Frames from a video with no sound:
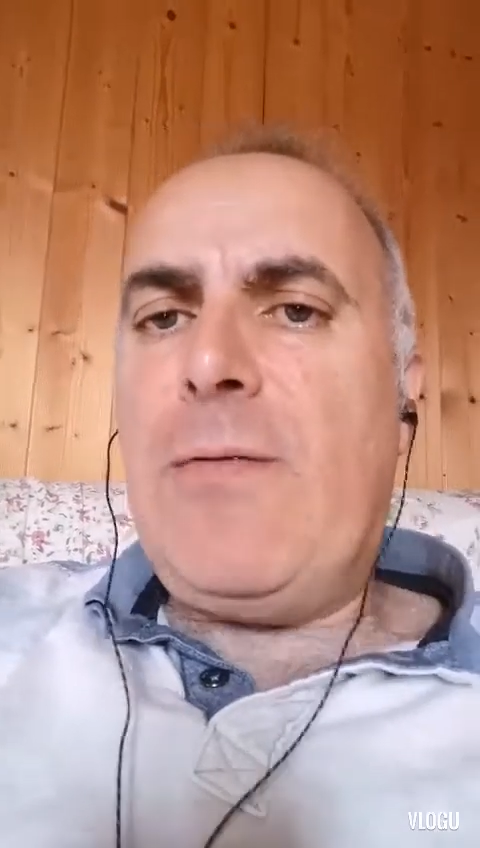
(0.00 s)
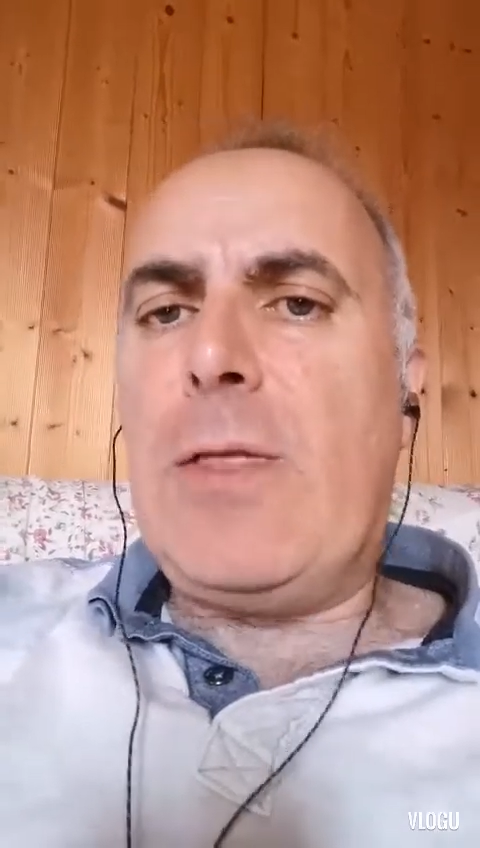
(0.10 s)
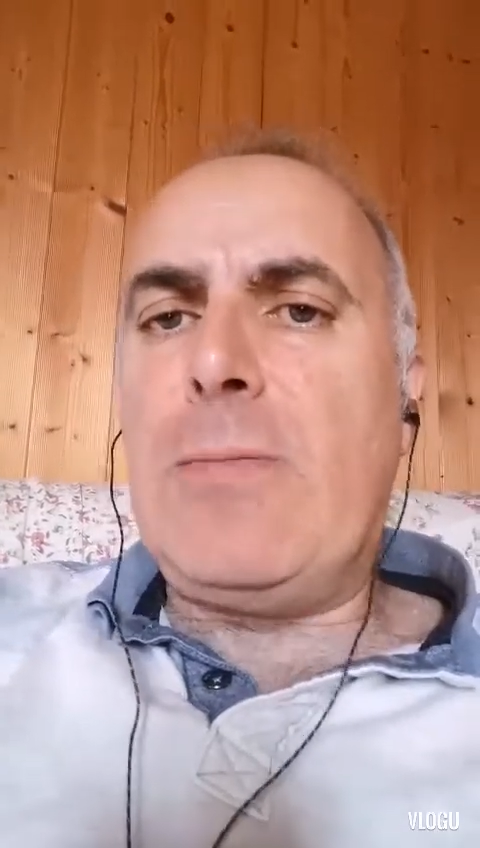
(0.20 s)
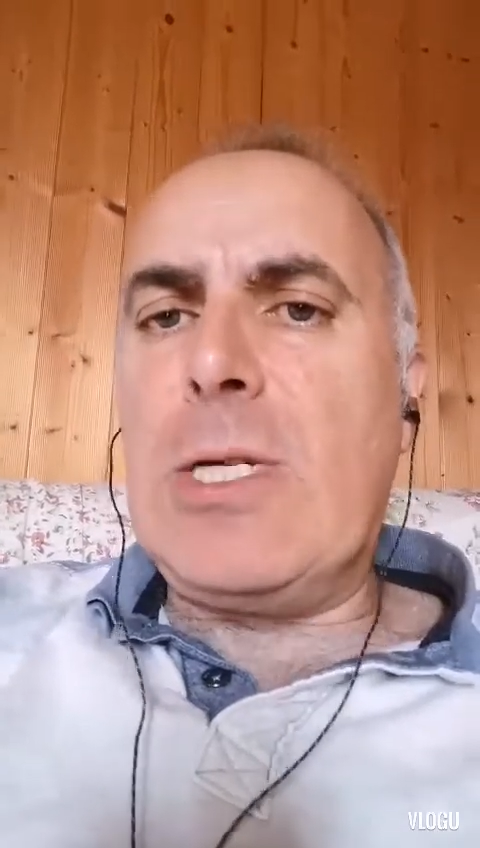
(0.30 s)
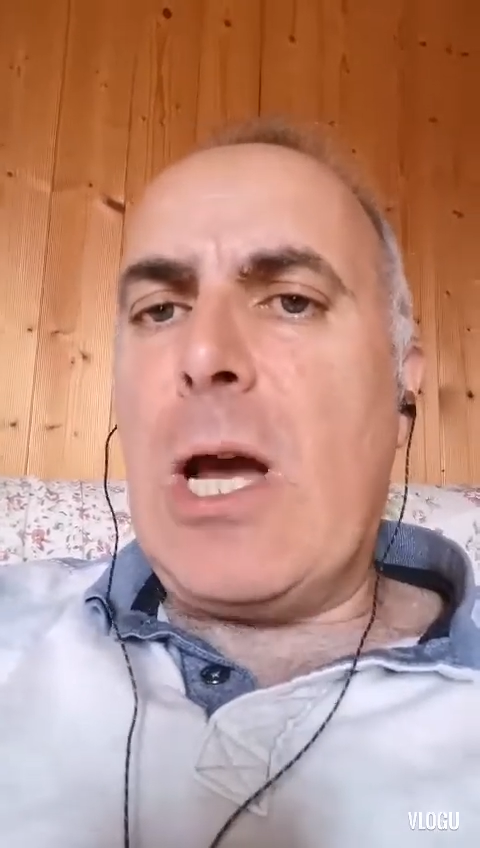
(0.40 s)
for
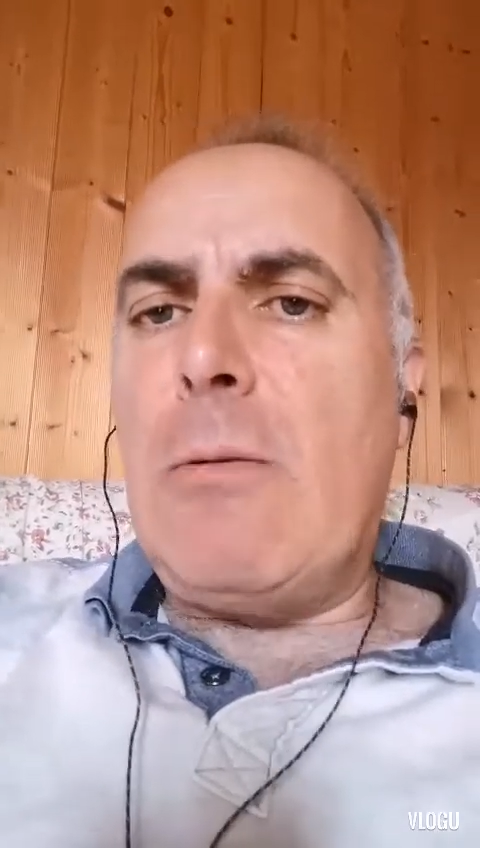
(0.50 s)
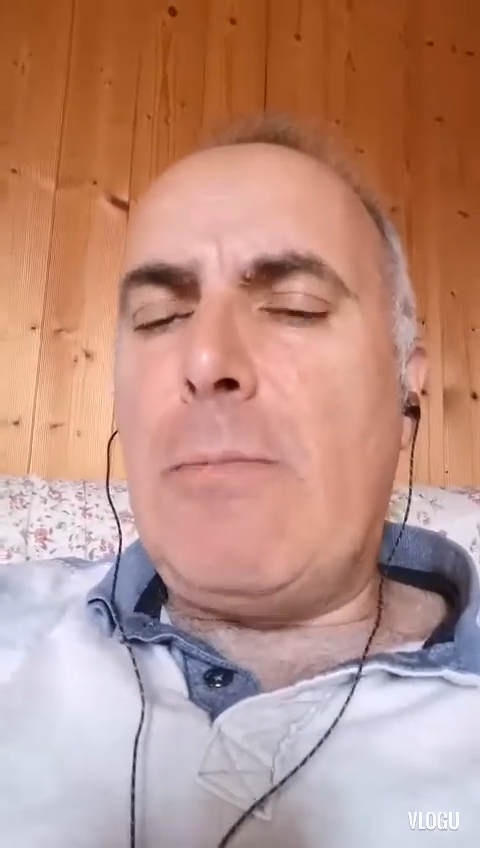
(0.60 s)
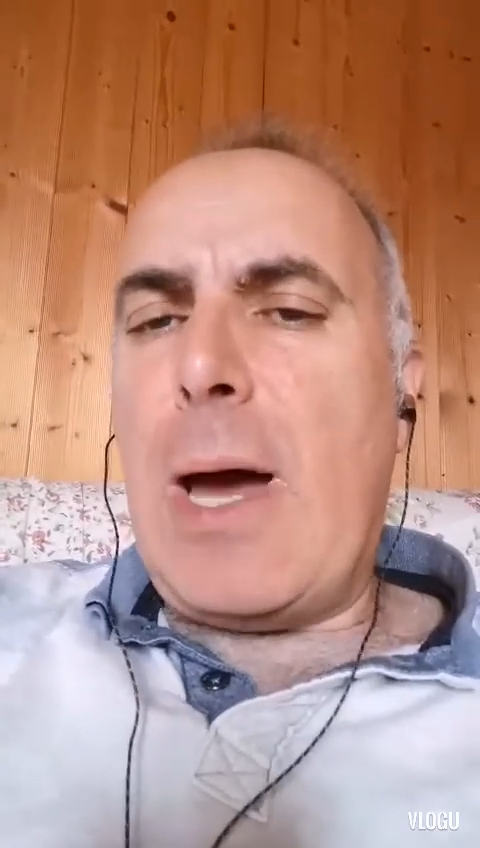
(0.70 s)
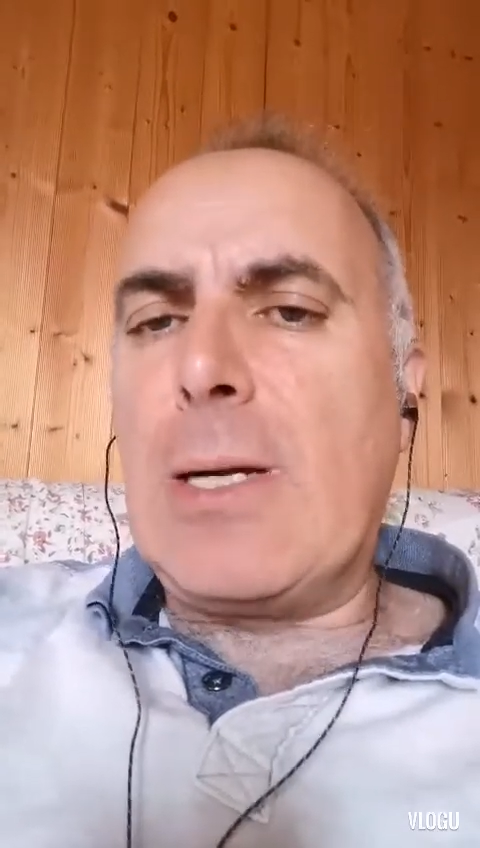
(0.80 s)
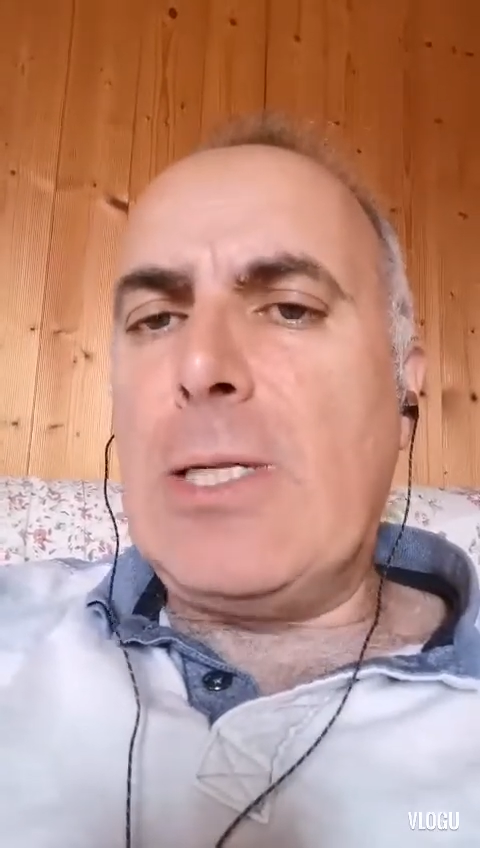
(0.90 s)
them to come
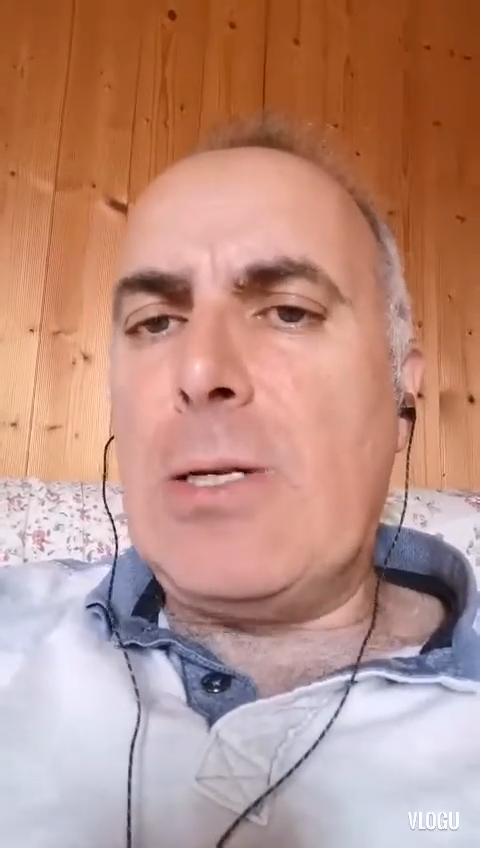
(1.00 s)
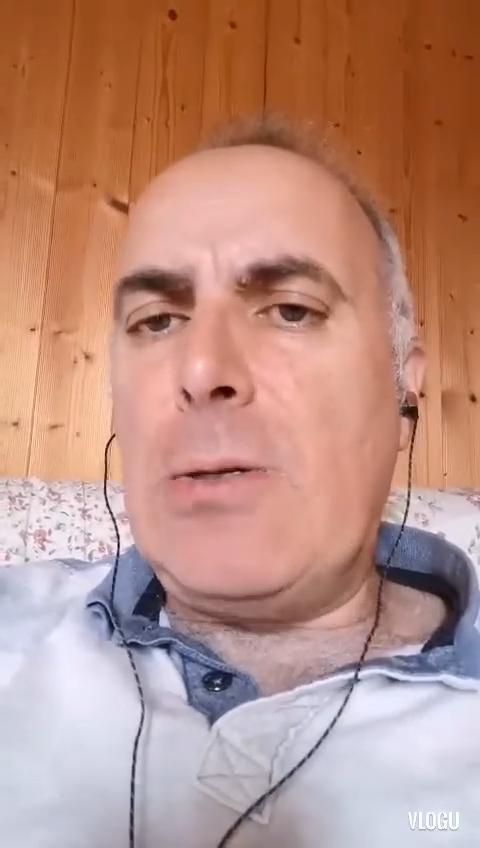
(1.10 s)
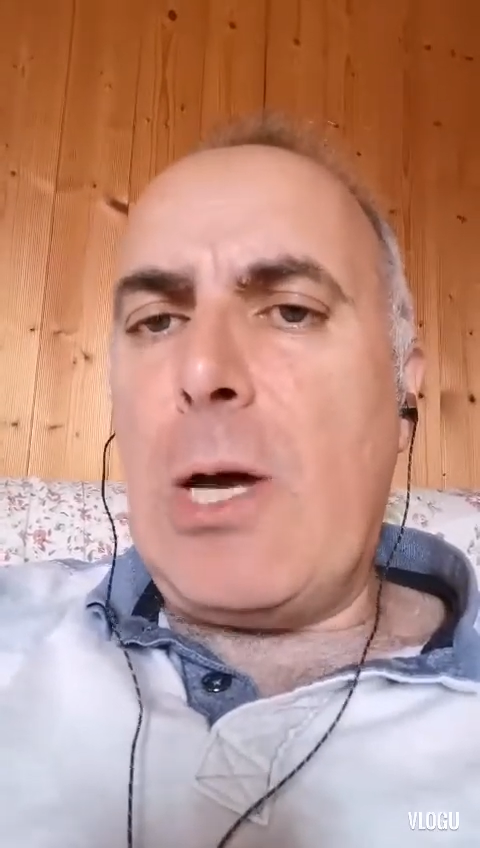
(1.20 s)
back to.